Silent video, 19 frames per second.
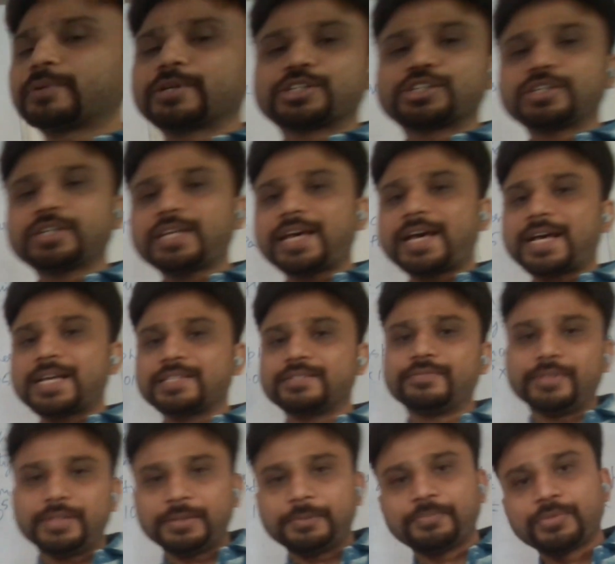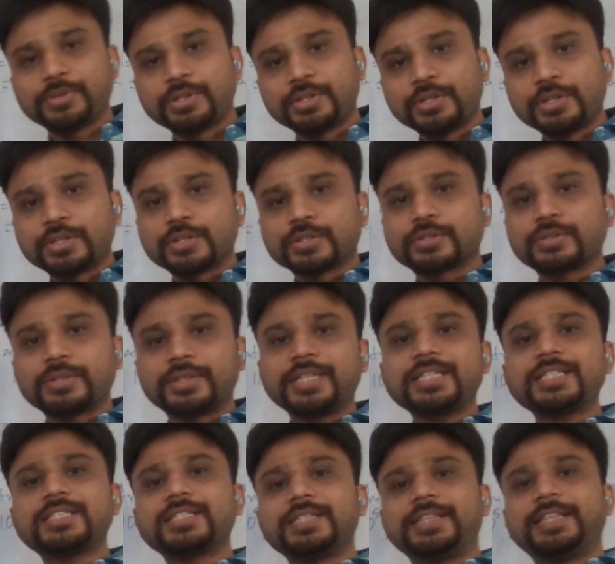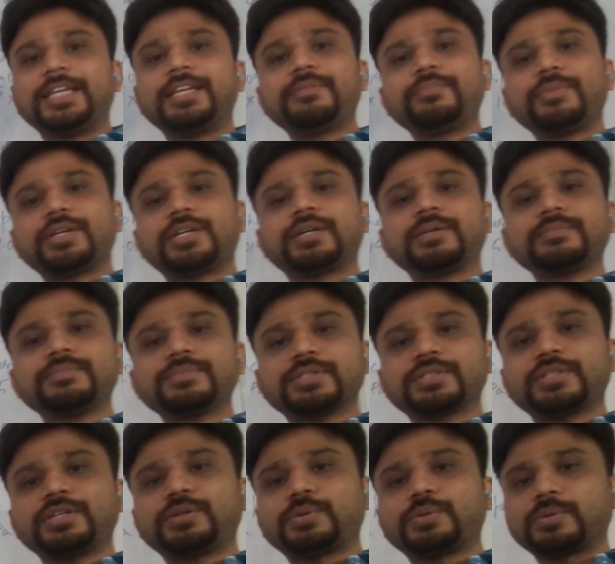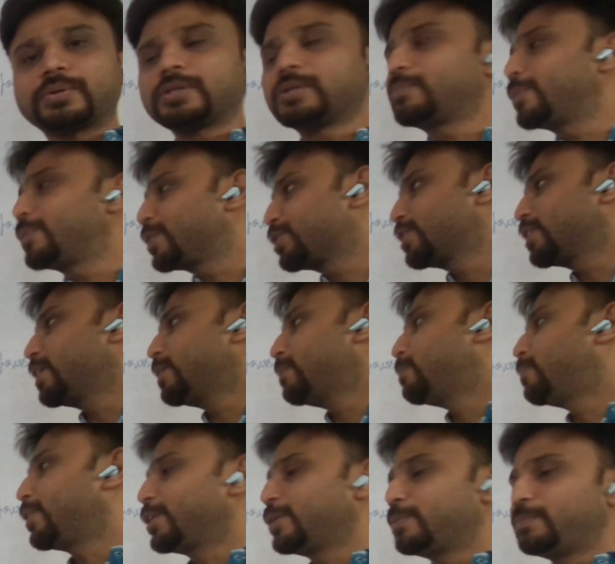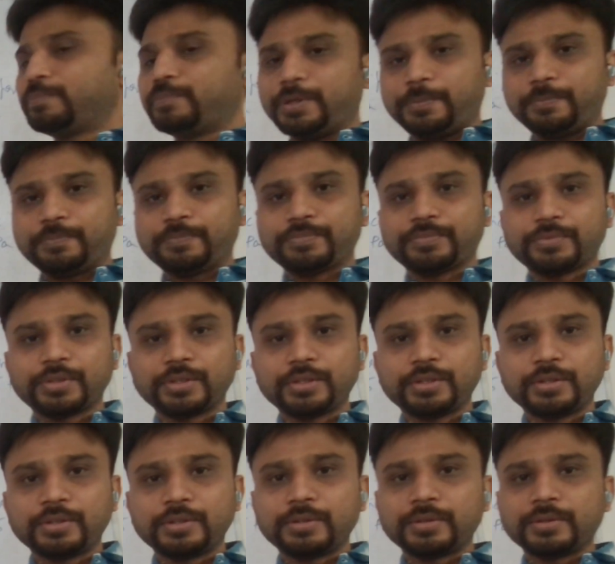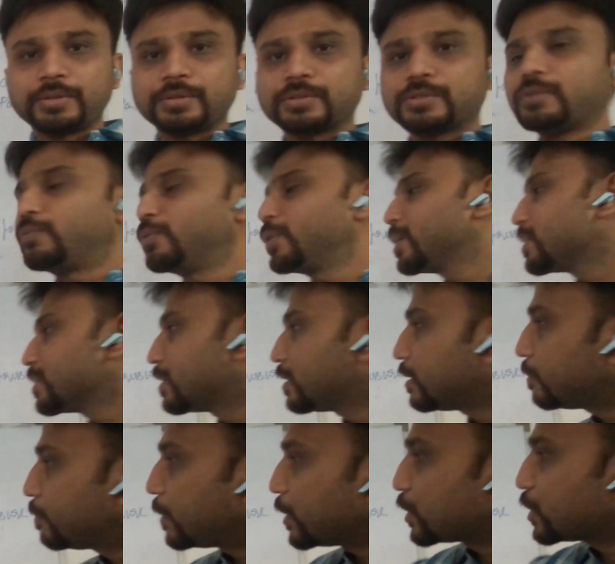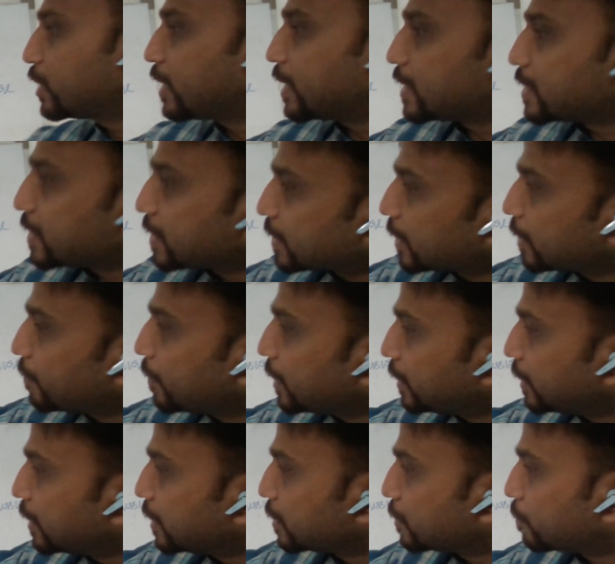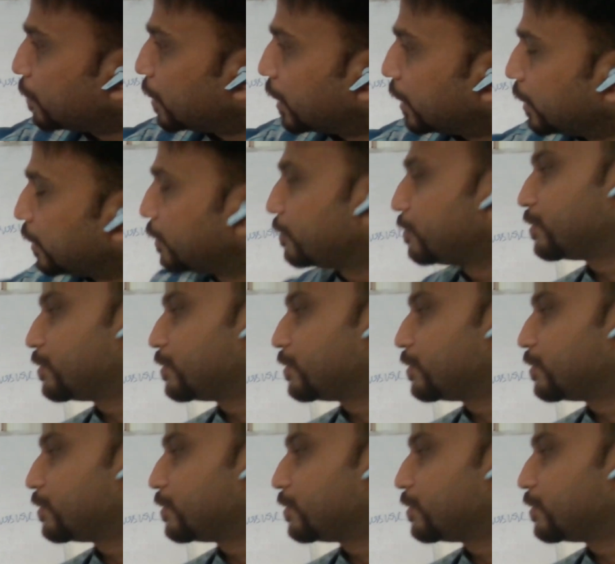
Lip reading: pressure as well. So this then becomes the total pressure at point P. So what is the pressure exerted by this part